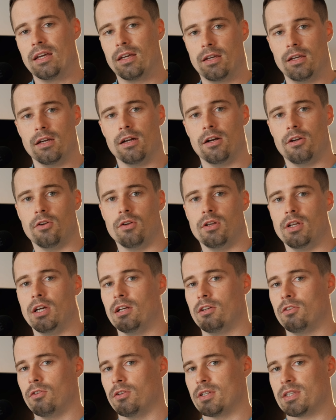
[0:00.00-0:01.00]
gear you
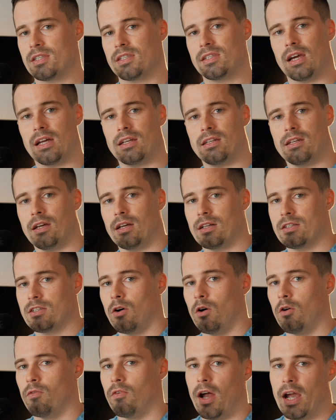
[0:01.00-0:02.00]
need to the
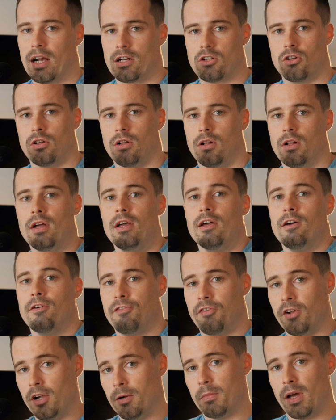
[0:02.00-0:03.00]
settings over actual
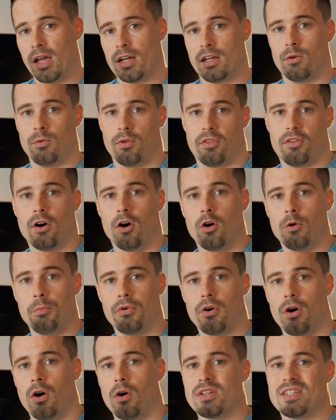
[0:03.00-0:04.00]
filmmaking with
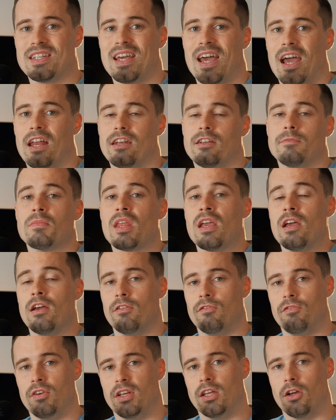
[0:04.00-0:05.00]
GoPros and
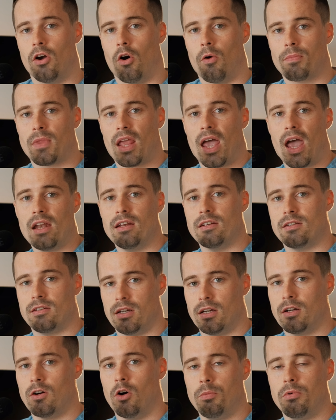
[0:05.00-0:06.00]
video
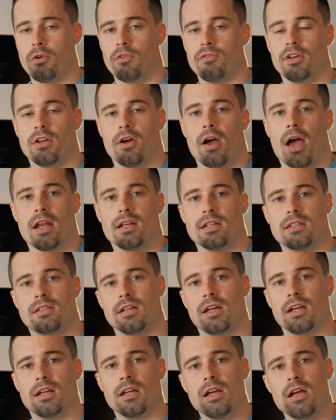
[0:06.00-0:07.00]
editing, GoPro video
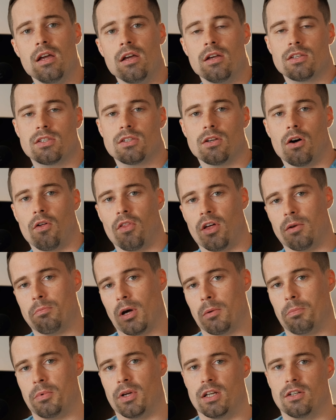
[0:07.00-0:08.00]
editing. So
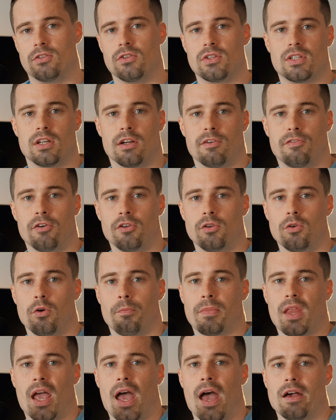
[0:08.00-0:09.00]
that might be interesting for
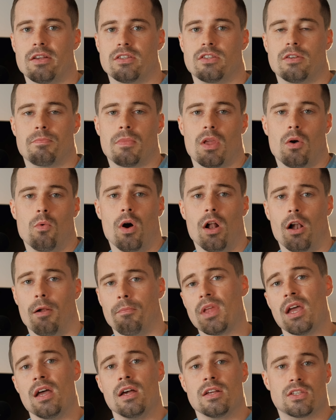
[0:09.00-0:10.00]
you as
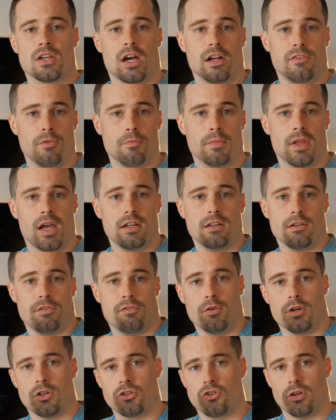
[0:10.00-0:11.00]
well. Aside from that,
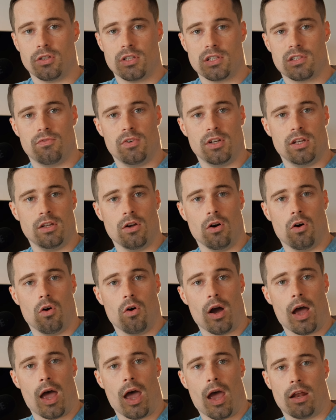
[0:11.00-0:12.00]
if you enjoyed this
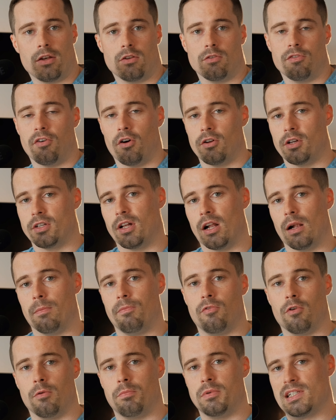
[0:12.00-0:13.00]
video and you found it
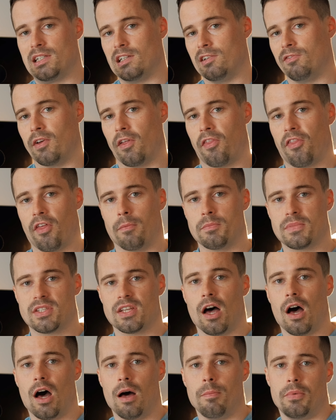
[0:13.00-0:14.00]
helpful, please leave me a
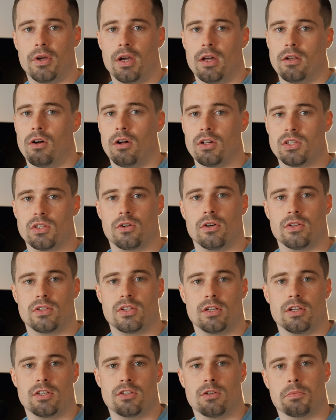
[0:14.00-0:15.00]
thumbs up and also
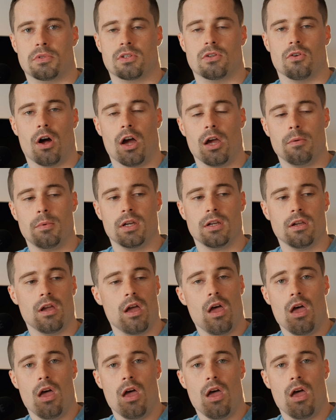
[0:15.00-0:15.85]
consider subscribing.